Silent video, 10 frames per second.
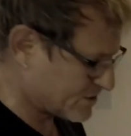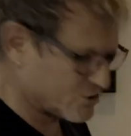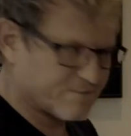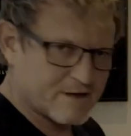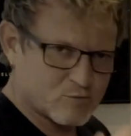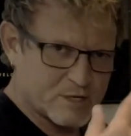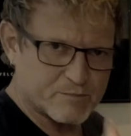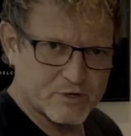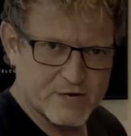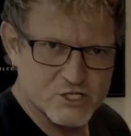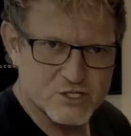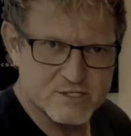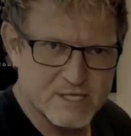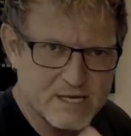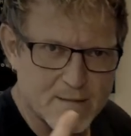2-5-1
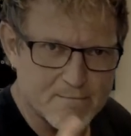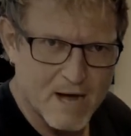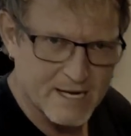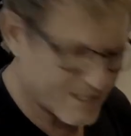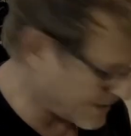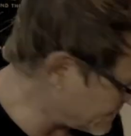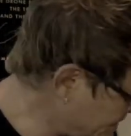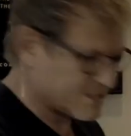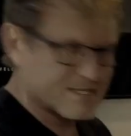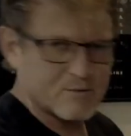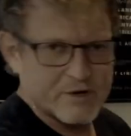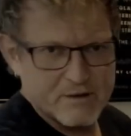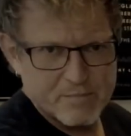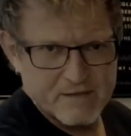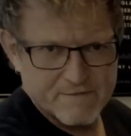progressions in a minor key. So let's say we're
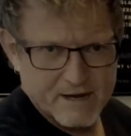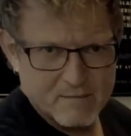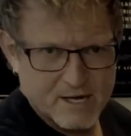in B flat